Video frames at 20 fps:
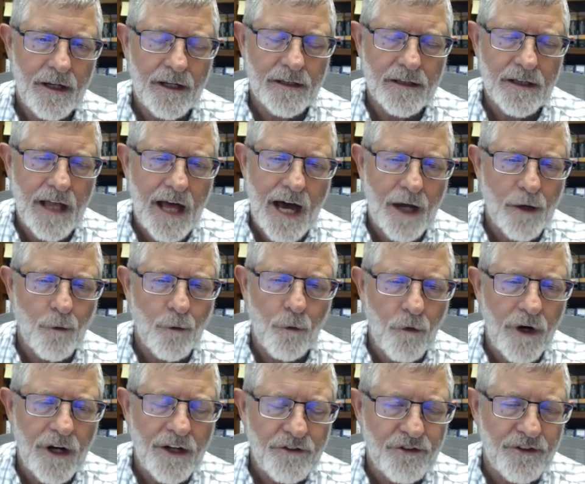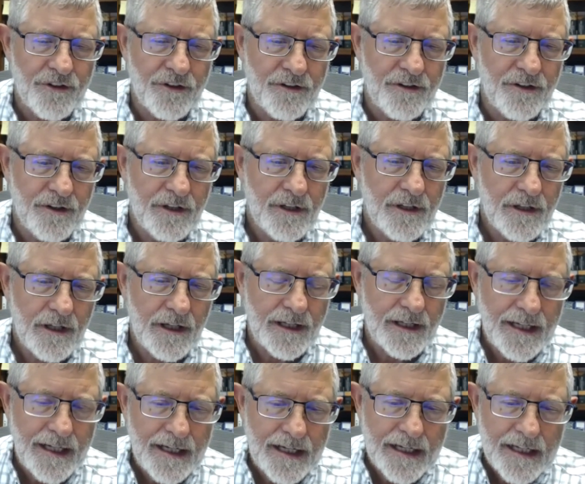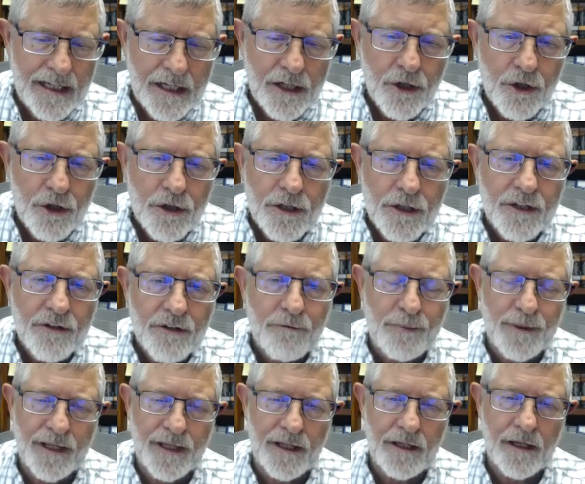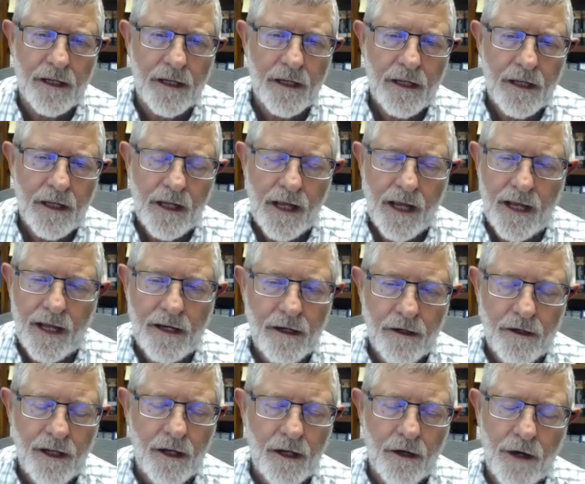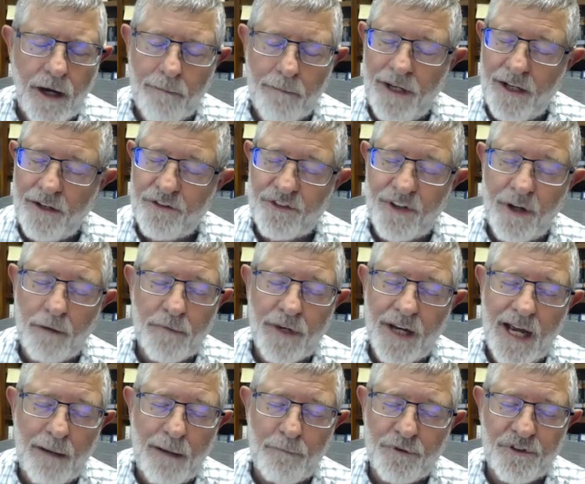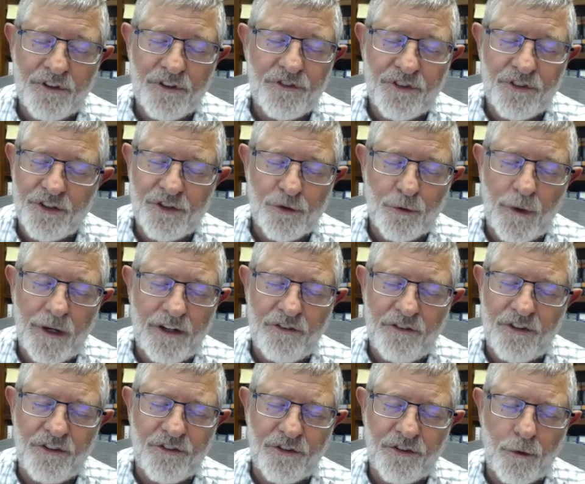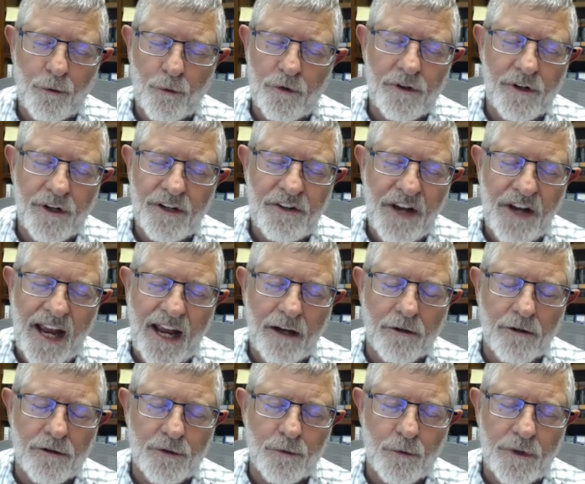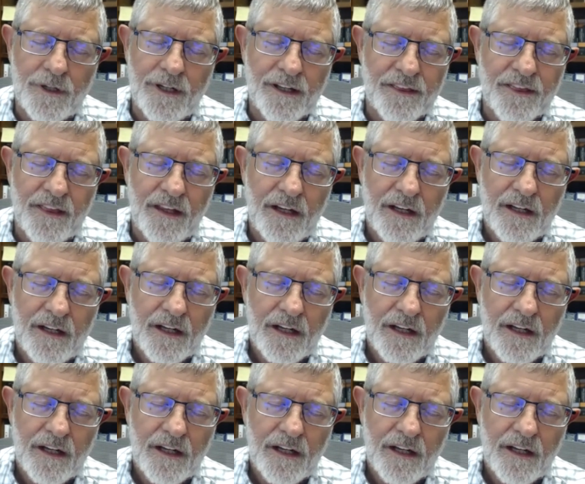And Lot wasn't, and he could have been. And, you know, I mean, sometimes the situations that we're entangled with,